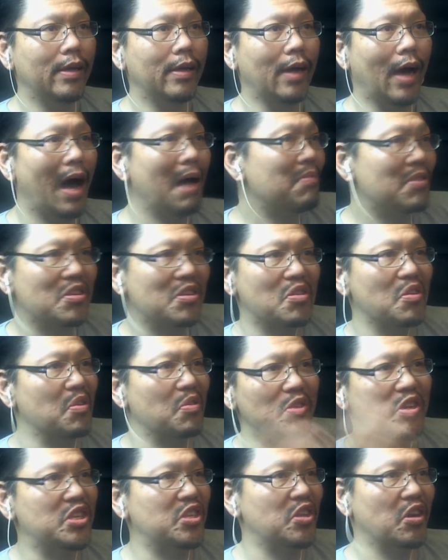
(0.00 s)
I'm just going to
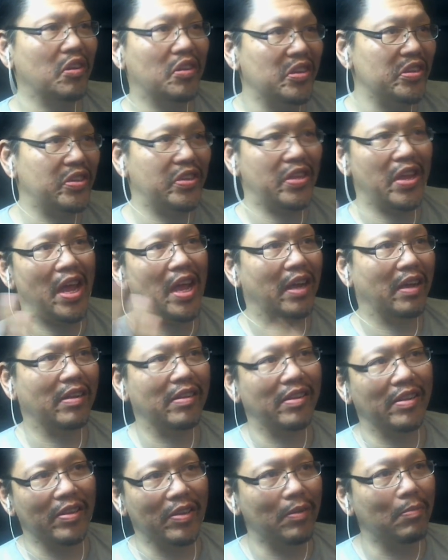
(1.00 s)
restart this tank.
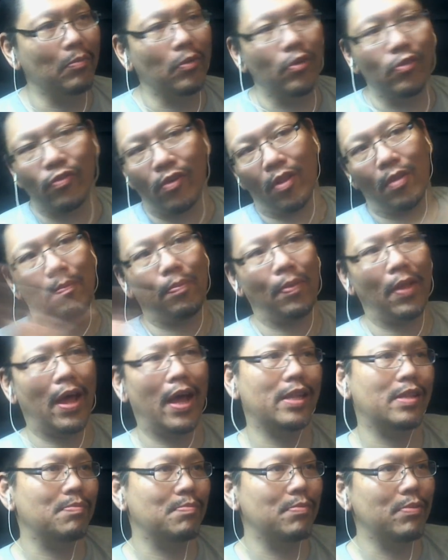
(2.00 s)
You know, move all the
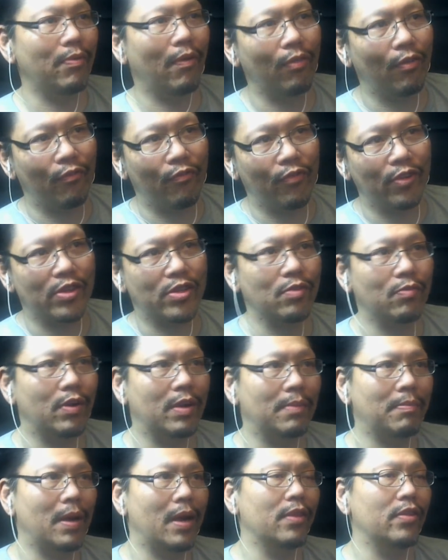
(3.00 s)
plants, move all the fish to one
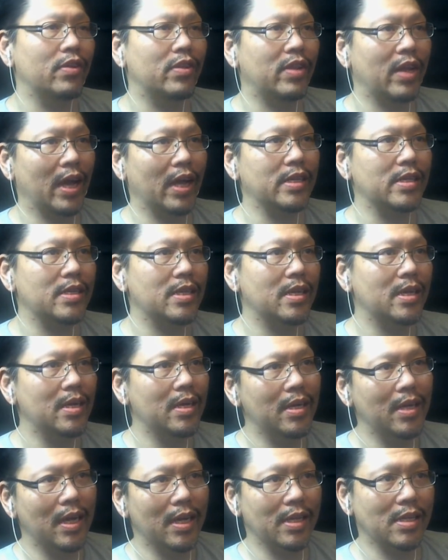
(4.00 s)
of my other tanks.
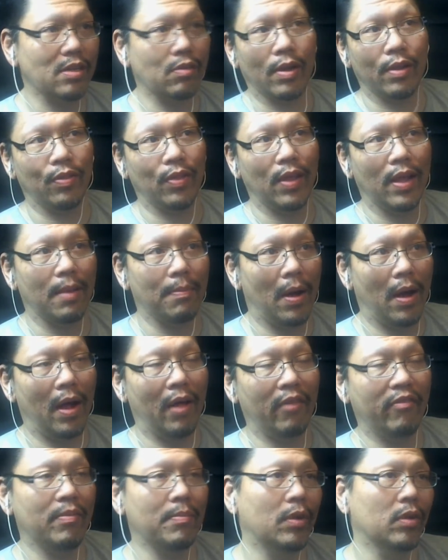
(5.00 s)
That's the great thing about
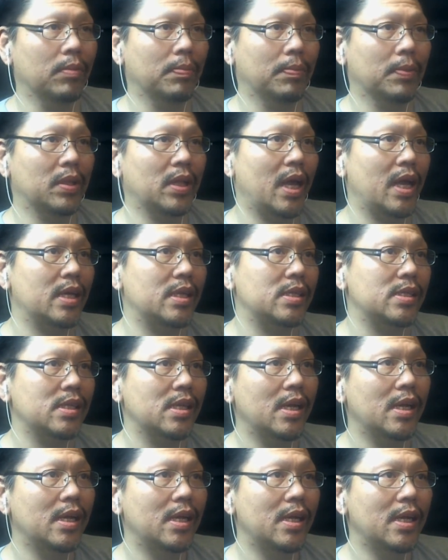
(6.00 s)
having multiple tanks,
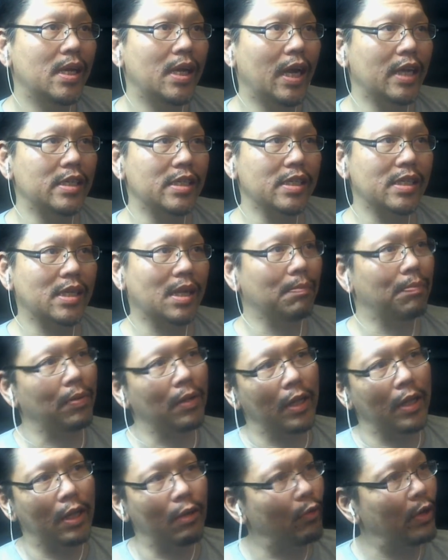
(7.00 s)
and just
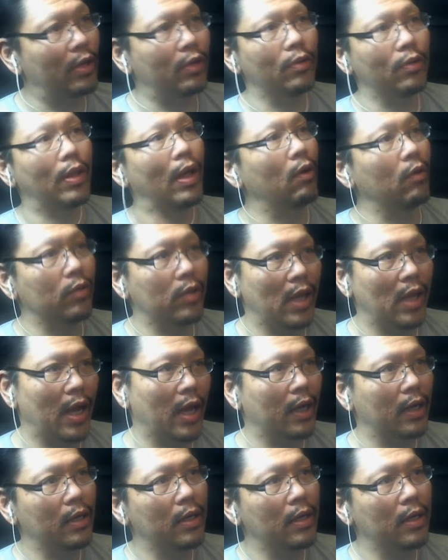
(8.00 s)
completely redo that whole tank.